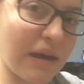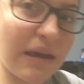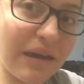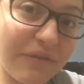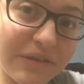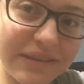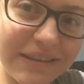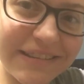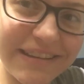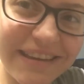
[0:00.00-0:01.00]
Every
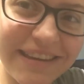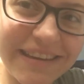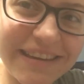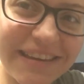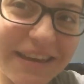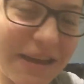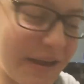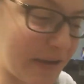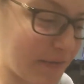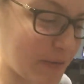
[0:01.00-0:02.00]
single day,
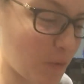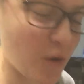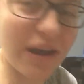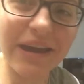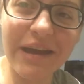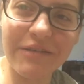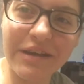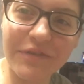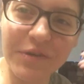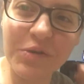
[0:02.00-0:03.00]
every morning, every
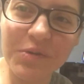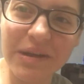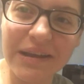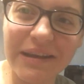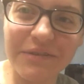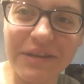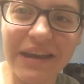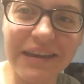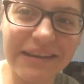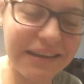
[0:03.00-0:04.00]
afternoon, and every
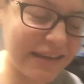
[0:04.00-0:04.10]
night,